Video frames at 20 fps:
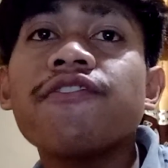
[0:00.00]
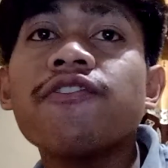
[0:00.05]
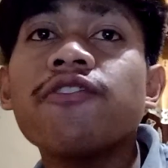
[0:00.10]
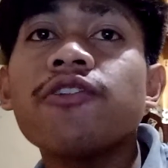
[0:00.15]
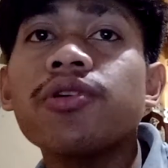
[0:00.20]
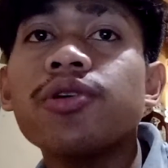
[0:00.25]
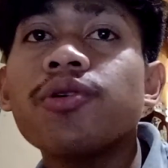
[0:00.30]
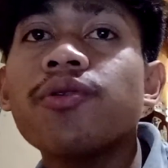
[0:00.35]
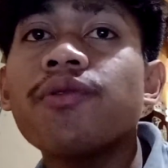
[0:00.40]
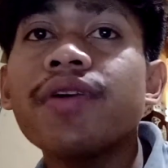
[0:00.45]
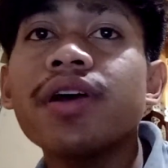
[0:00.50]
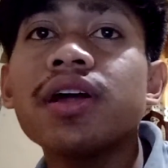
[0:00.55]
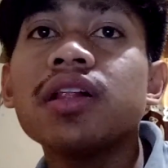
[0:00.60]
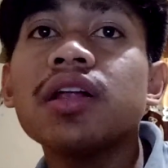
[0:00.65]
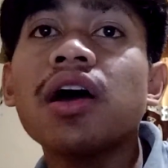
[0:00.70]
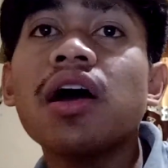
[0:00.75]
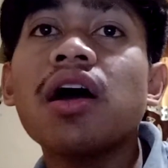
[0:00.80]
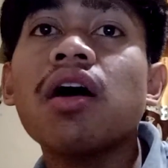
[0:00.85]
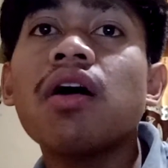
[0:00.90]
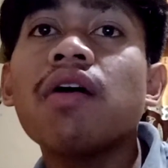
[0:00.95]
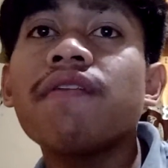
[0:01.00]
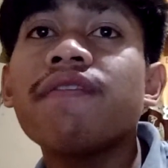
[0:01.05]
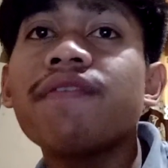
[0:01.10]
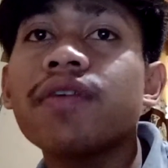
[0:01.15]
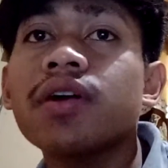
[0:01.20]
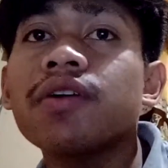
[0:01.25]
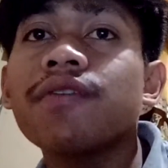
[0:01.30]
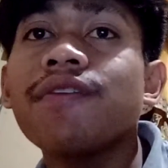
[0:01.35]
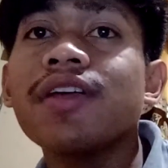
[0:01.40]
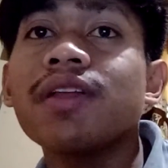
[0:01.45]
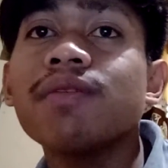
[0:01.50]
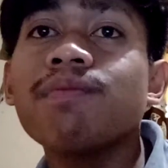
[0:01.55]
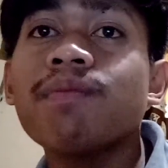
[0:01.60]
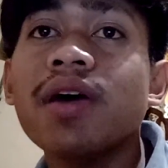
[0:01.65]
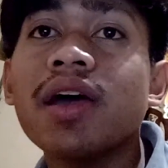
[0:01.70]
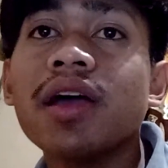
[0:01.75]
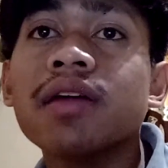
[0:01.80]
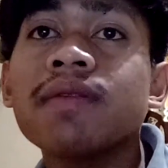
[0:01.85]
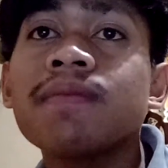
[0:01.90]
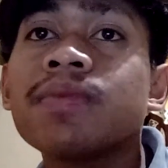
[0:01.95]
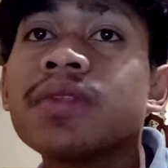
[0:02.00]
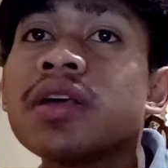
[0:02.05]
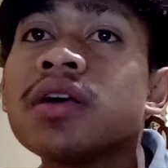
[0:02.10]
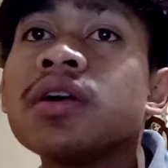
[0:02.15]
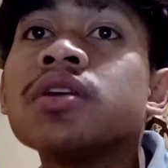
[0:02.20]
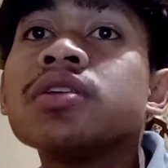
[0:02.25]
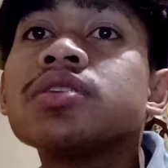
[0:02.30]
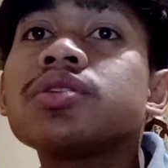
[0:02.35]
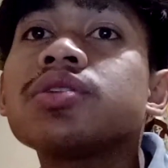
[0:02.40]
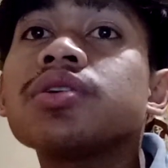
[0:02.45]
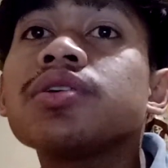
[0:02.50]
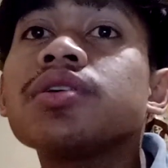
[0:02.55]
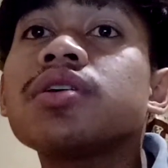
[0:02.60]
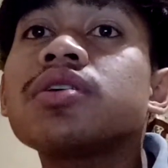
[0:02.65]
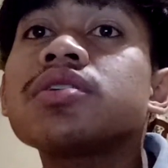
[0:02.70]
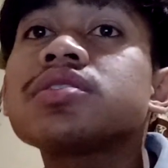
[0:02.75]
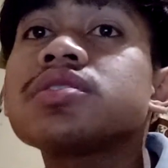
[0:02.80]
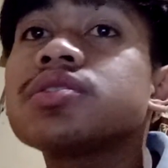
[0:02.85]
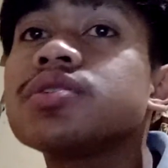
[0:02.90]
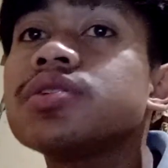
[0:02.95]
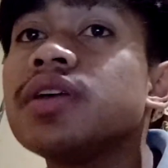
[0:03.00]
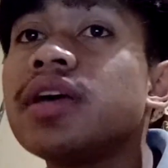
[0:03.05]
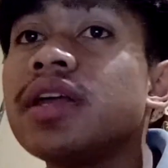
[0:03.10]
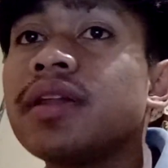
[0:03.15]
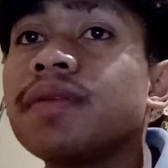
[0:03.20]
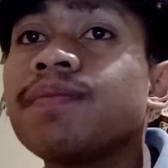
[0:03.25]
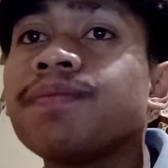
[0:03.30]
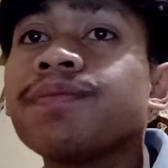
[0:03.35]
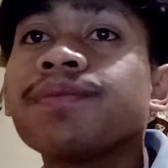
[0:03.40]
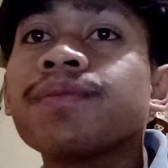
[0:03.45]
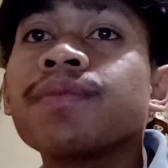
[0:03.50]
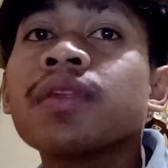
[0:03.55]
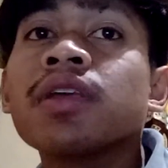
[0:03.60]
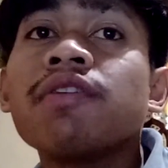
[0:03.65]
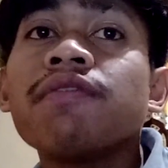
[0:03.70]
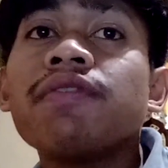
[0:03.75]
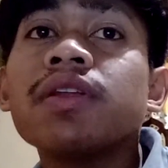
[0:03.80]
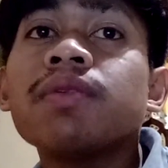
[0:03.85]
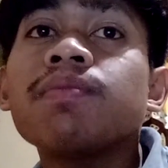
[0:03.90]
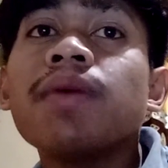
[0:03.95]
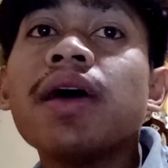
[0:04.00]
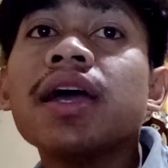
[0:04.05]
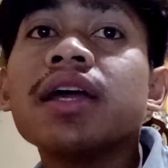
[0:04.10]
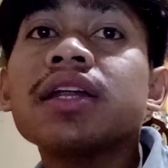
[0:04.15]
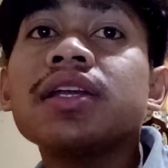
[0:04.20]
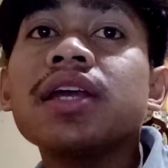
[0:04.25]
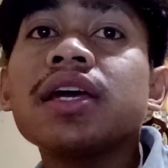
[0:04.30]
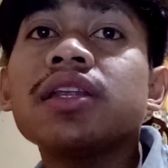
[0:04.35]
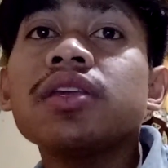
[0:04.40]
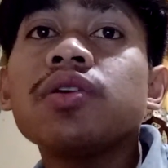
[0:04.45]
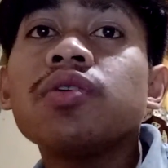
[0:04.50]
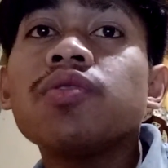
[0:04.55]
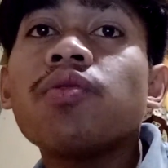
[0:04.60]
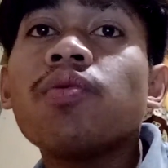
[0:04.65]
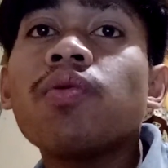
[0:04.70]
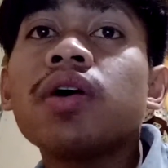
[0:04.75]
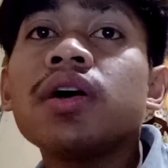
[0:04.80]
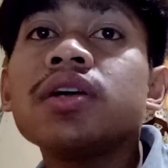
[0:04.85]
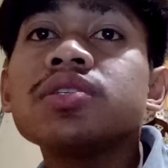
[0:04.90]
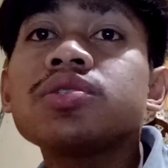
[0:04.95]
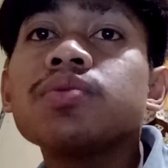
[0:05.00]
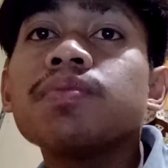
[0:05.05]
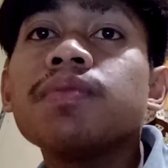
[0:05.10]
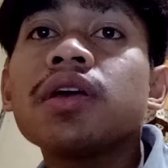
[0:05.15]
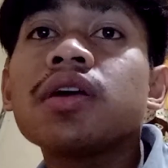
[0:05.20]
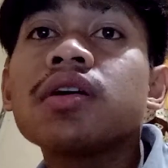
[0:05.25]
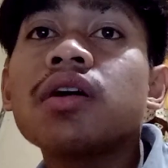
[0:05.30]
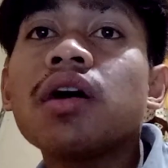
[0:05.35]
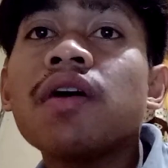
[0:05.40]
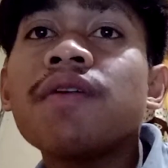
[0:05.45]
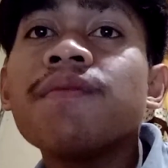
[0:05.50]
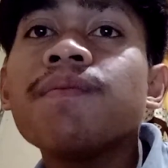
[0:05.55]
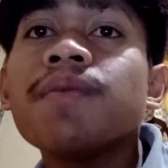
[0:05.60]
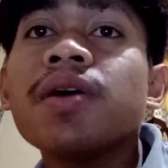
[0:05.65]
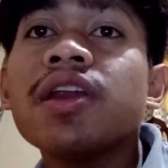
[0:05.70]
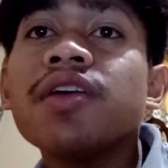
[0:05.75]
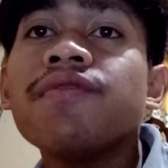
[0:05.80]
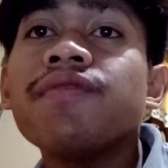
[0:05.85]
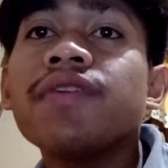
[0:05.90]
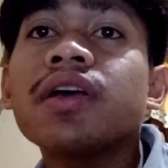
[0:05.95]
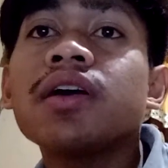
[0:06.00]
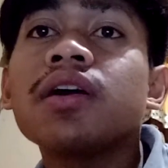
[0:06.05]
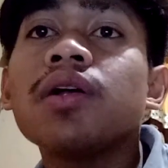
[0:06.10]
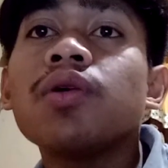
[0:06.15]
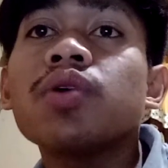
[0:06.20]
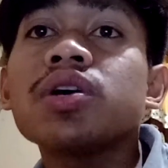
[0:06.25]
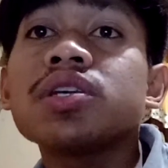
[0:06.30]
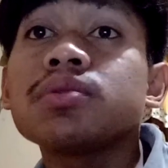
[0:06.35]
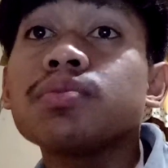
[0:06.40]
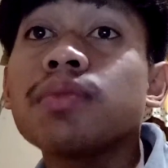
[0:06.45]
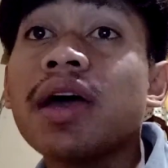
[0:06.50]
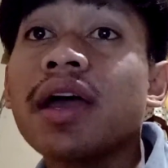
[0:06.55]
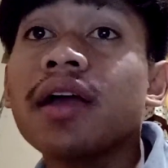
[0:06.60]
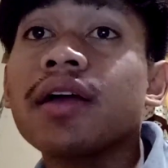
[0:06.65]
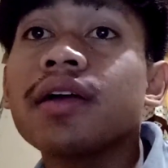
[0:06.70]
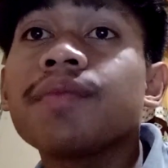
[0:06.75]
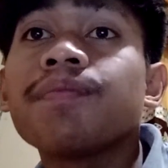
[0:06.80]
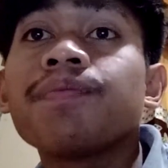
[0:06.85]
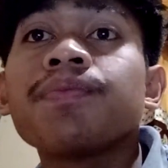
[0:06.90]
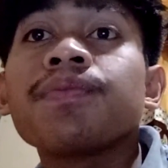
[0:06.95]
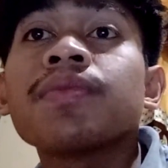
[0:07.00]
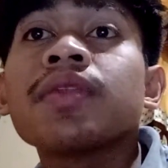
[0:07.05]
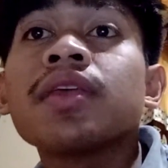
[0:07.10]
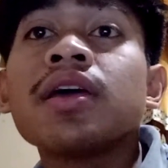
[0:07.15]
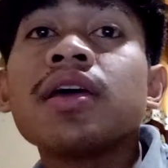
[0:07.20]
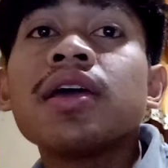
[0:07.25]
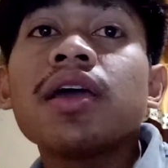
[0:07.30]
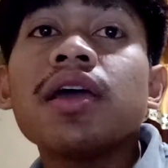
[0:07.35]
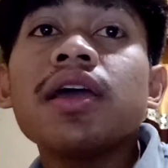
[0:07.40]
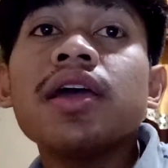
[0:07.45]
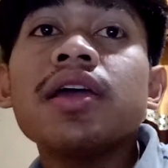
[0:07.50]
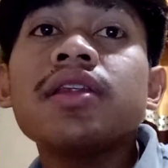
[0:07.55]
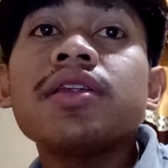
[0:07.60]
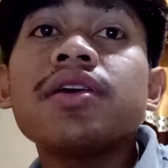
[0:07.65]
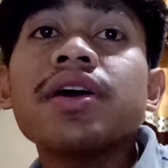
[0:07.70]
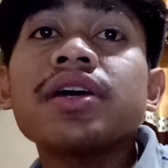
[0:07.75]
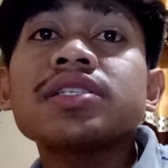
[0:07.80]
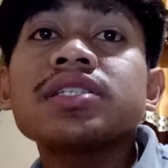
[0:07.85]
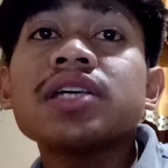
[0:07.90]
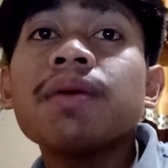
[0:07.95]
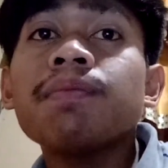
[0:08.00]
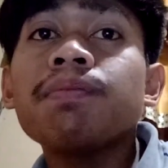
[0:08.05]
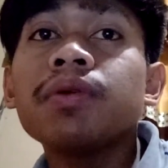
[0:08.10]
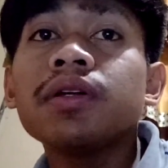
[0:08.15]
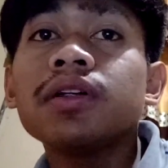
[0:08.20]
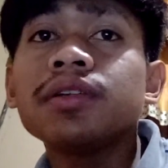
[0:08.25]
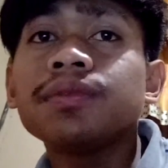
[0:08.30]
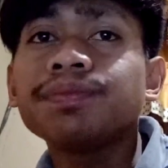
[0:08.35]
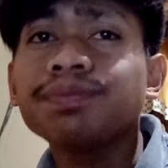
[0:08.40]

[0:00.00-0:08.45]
you will offer feedback to your student. Feedback that you want to become beneficial was back. In the example